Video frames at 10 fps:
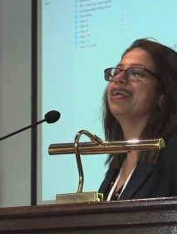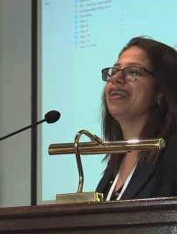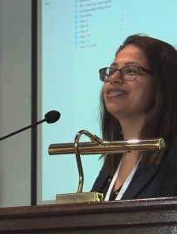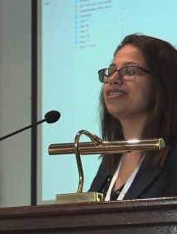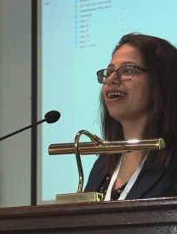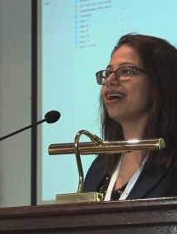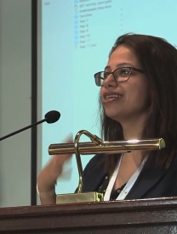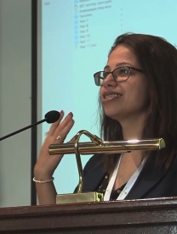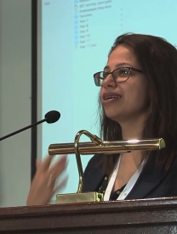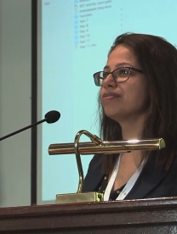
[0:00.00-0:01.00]
you know, so that kind
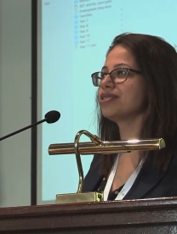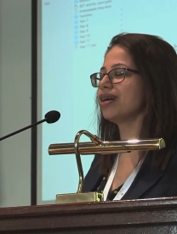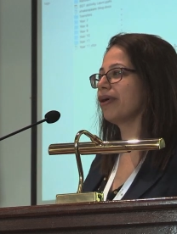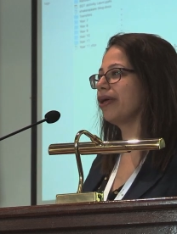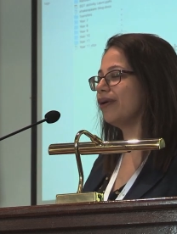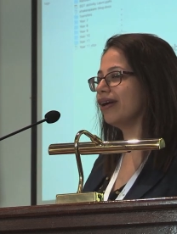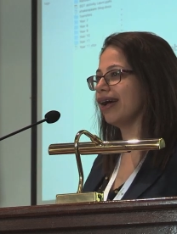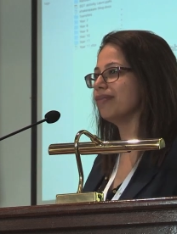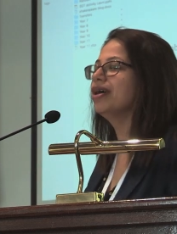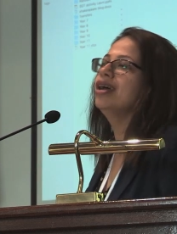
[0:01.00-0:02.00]
of sums up who I
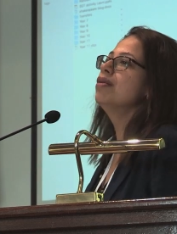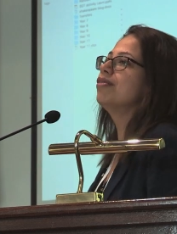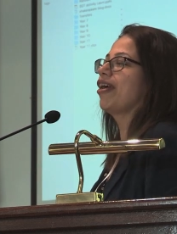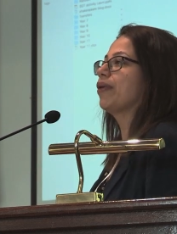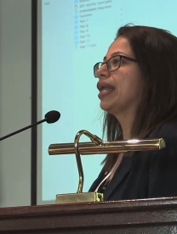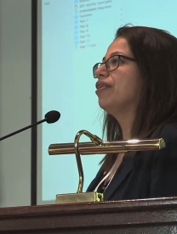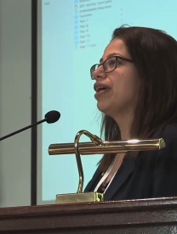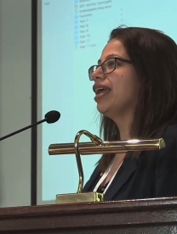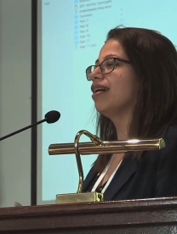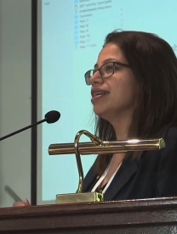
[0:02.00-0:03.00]
am. I very quickly
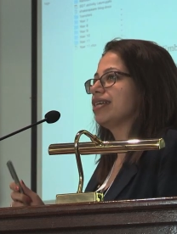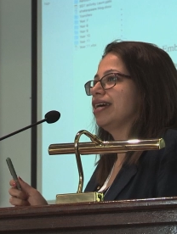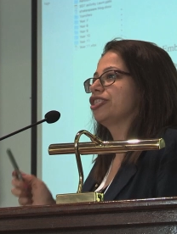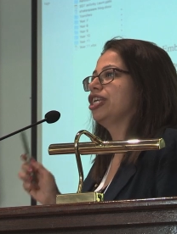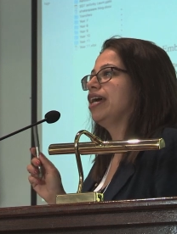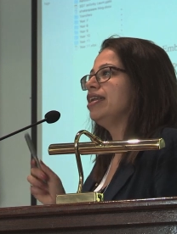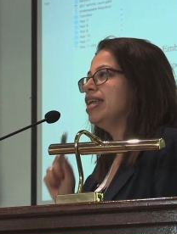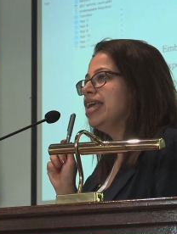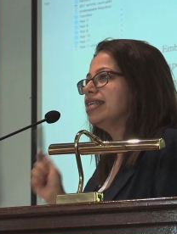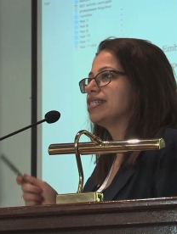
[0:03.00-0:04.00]
realised that actually I
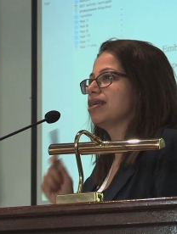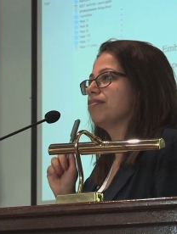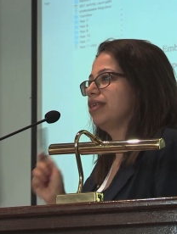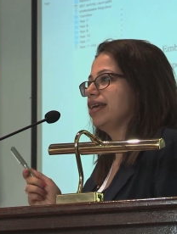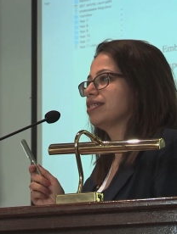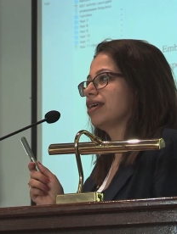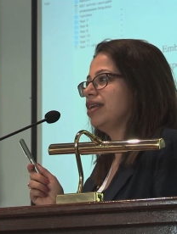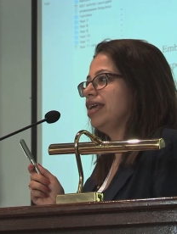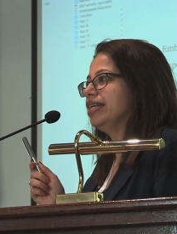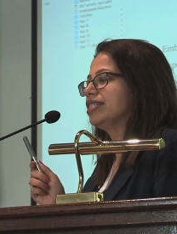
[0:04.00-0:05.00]
need some things that
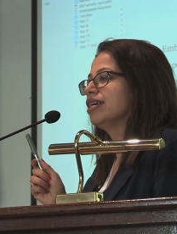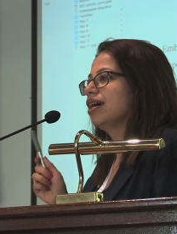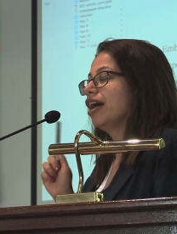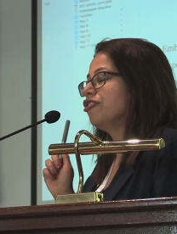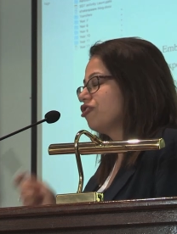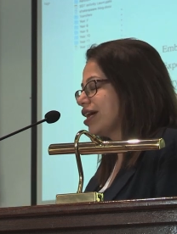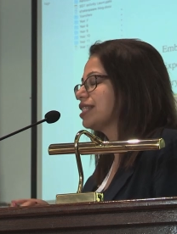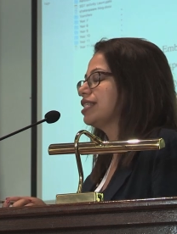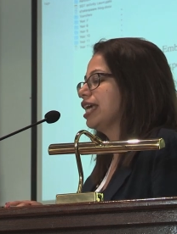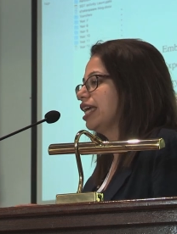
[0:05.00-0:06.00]
need
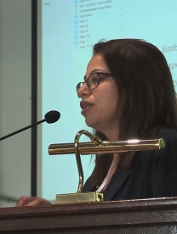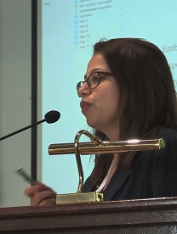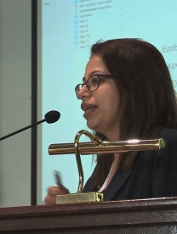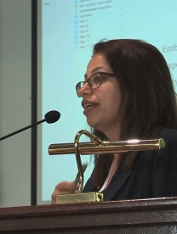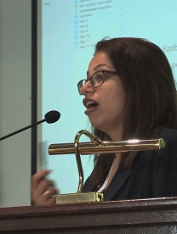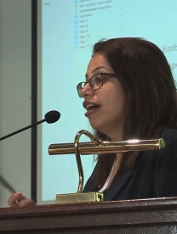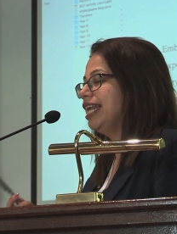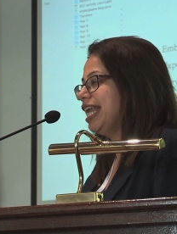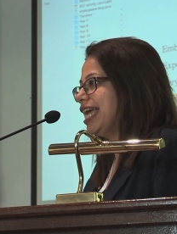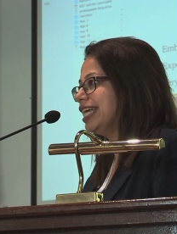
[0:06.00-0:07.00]
addressing in the way that I
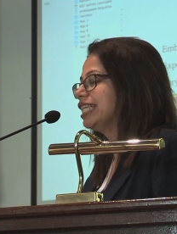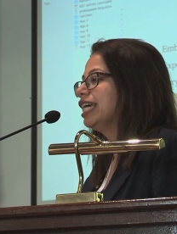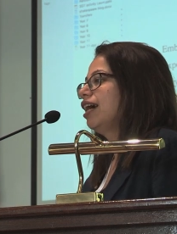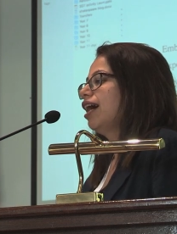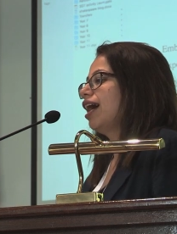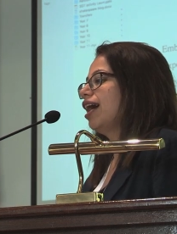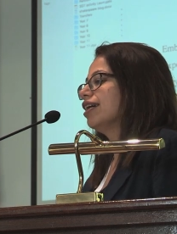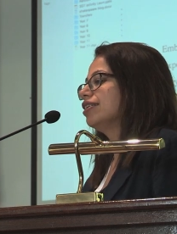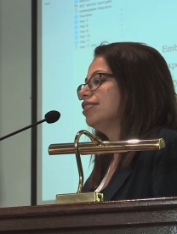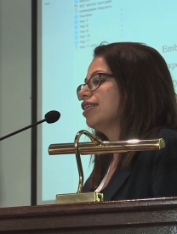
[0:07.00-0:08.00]
lead.
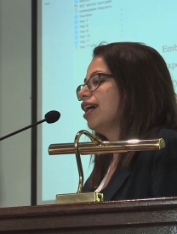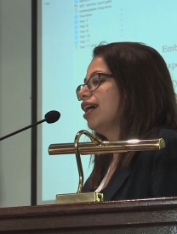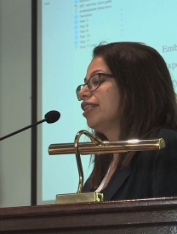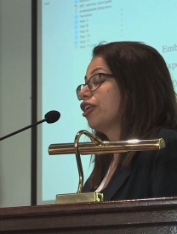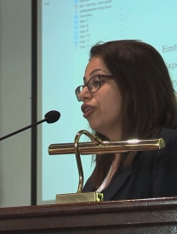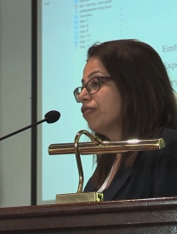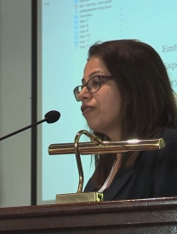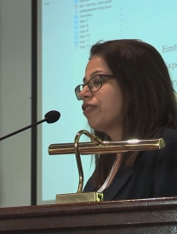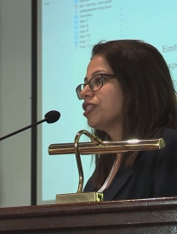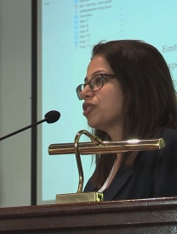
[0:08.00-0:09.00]
And the
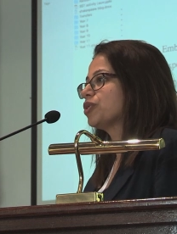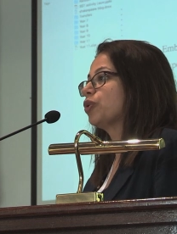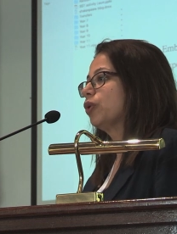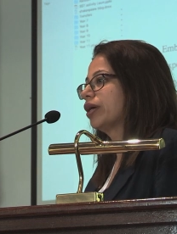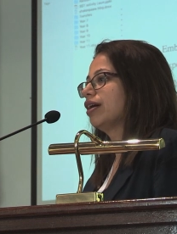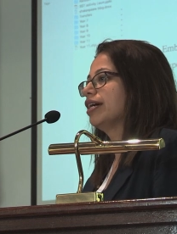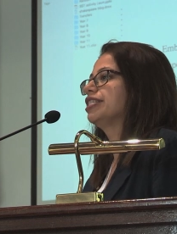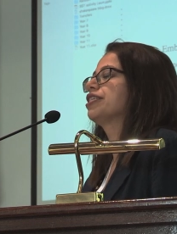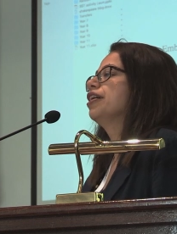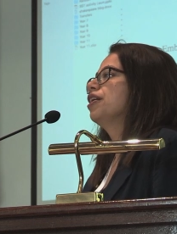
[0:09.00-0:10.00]
conference was
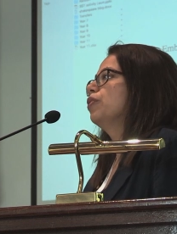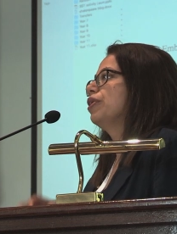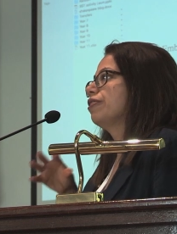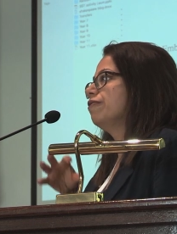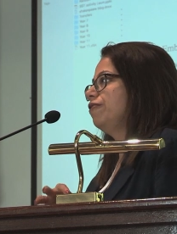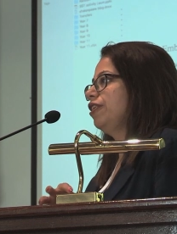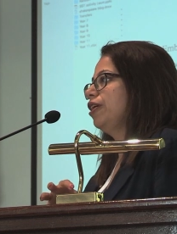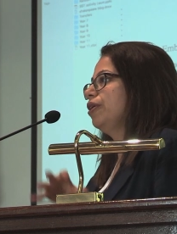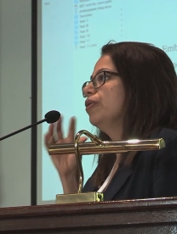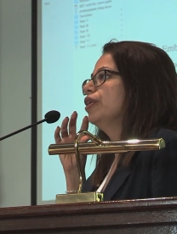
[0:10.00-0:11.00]
organised with a
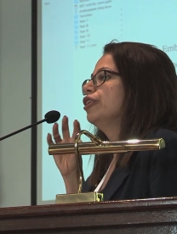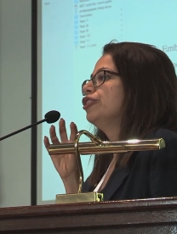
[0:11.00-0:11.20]
view